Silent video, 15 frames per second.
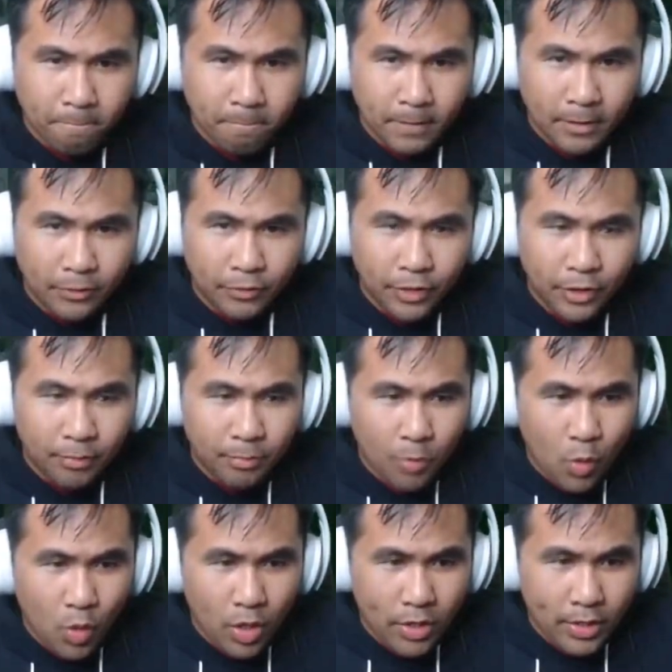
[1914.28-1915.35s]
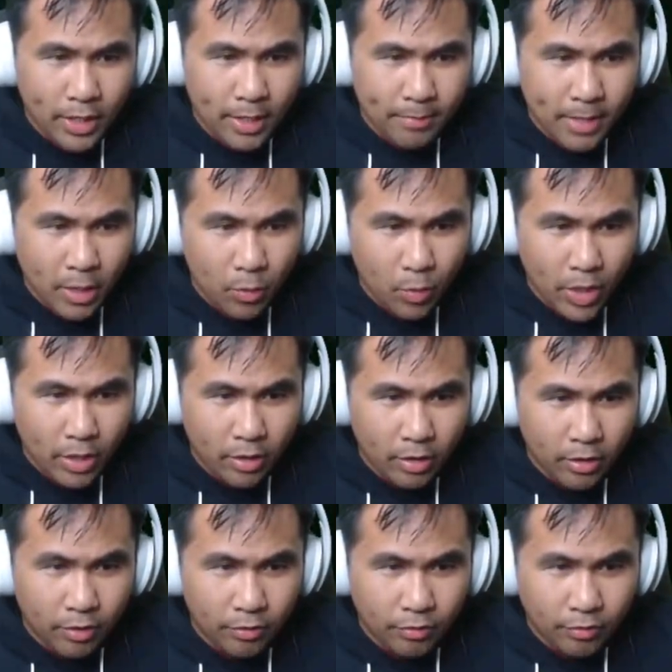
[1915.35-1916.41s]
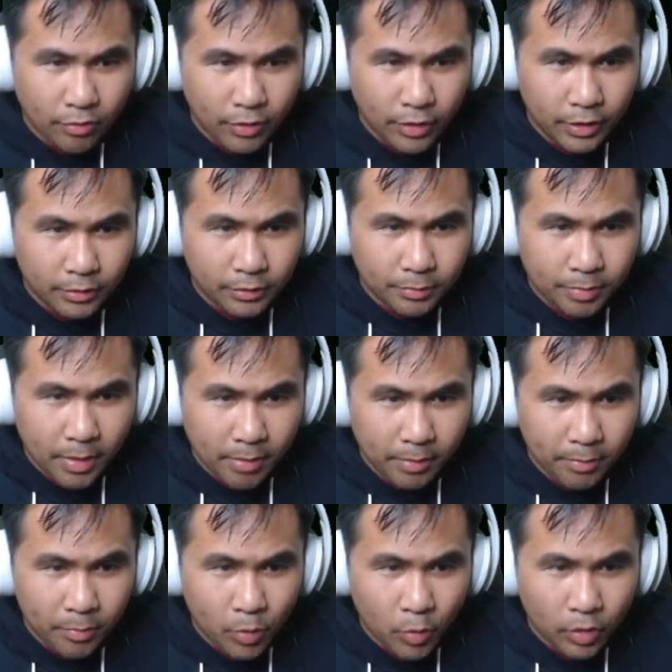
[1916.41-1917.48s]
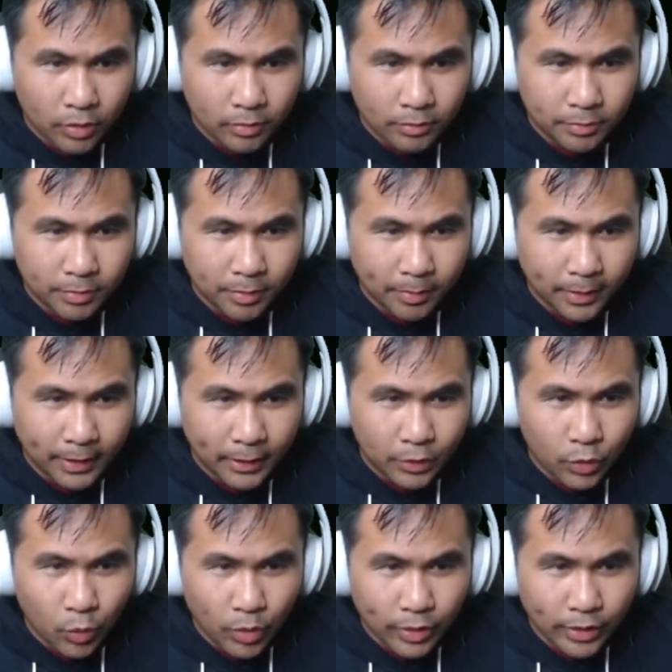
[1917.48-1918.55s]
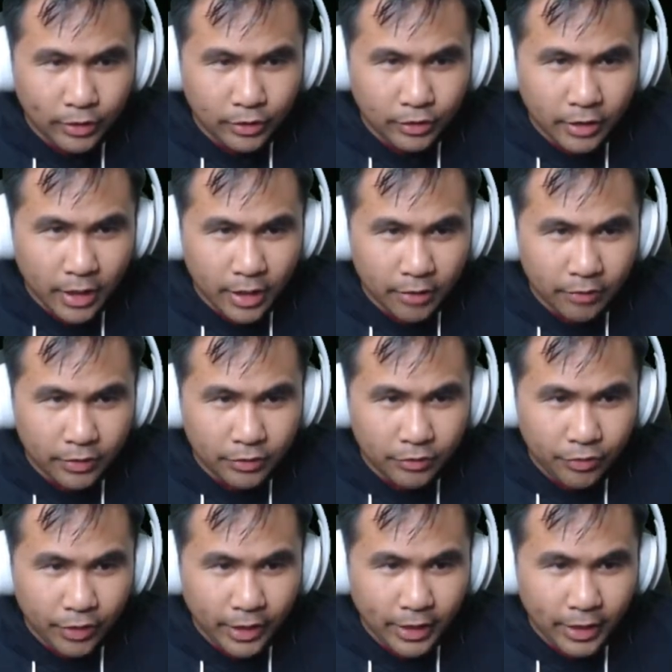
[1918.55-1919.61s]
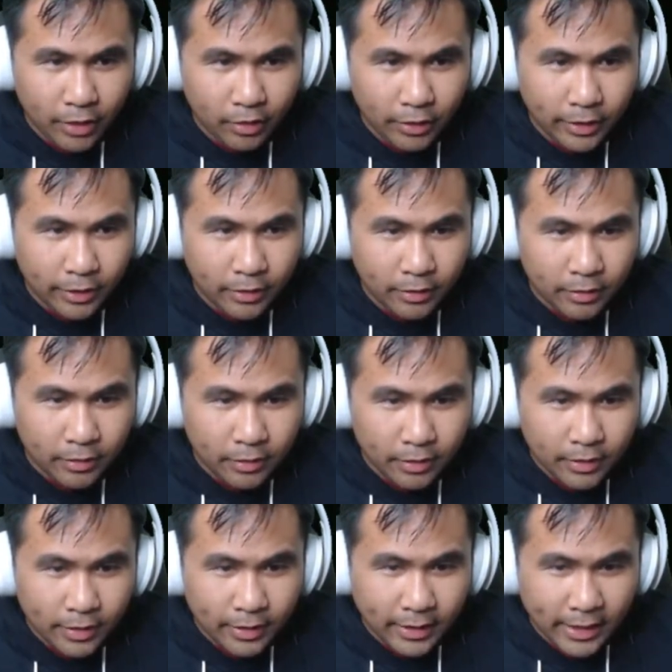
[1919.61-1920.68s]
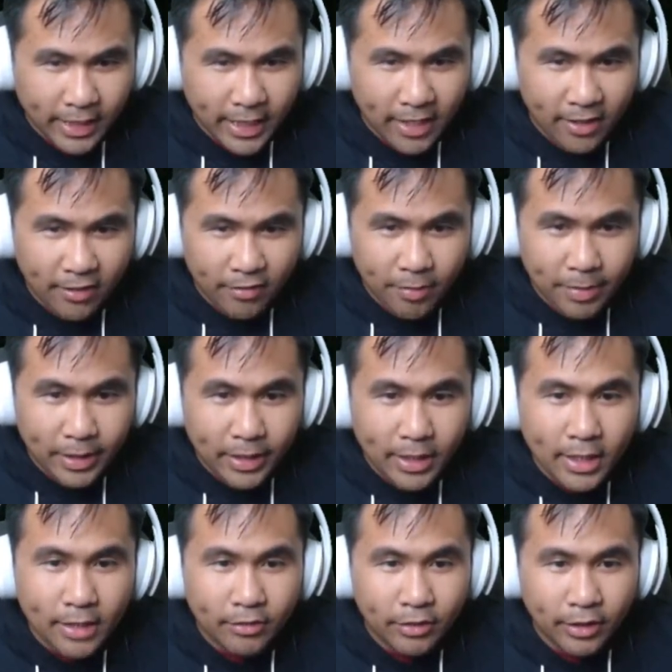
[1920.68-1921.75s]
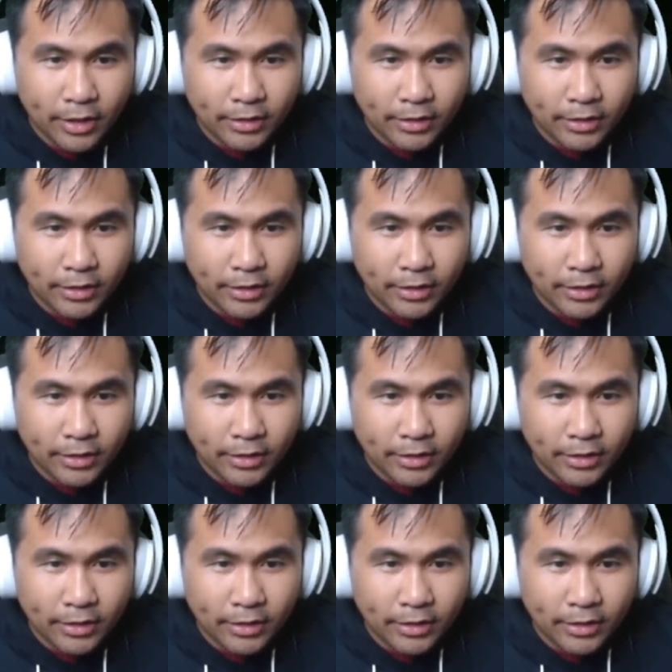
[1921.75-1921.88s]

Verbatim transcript: Is there more that I'm not aware of? There's probably more. Probably like two on each side of this freaking hill here. They can never make it easy.